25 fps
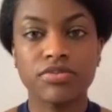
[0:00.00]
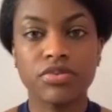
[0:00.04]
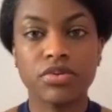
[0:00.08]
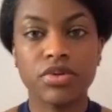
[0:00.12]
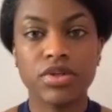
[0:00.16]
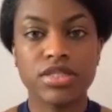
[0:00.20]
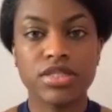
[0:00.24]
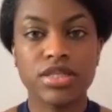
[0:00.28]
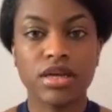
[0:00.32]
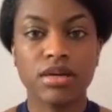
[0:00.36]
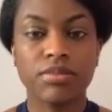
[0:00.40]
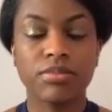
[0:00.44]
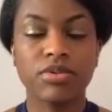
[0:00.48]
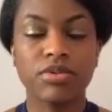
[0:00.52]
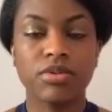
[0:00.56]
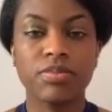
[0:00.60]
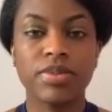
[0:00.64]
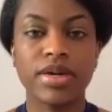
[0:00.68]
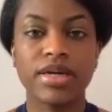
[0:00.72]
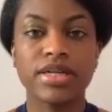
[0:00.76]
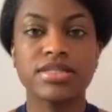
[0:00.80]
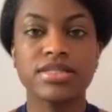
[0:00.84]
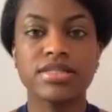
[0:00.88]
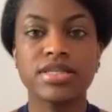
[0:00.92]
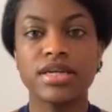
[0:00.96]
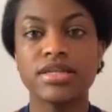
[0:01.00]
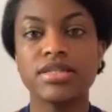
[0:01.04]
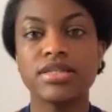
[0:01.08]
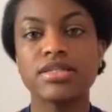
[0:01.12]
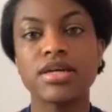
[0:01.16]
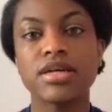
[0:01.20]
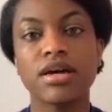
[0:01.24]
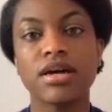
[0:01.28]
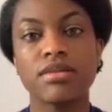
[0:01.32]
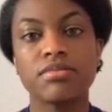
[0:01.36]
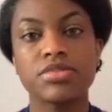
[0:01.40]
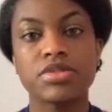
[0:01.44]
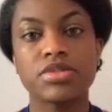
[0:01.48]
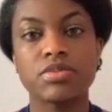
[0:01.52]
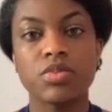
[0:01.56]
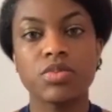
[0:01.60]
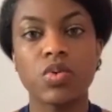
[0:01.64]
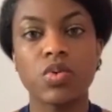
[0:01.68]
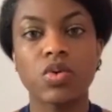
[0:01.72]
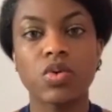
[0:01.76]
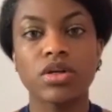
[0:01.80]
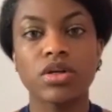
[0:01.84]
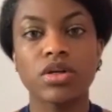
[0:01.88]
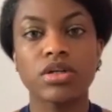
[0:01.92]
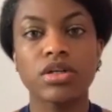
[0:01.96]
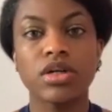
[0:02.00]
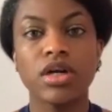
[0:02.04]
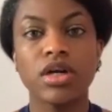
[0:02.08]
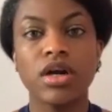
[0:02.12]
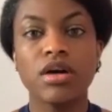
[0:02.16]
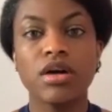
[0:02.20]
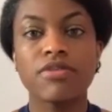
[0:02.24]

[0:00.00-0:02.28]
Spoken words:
for example, pay 10 times more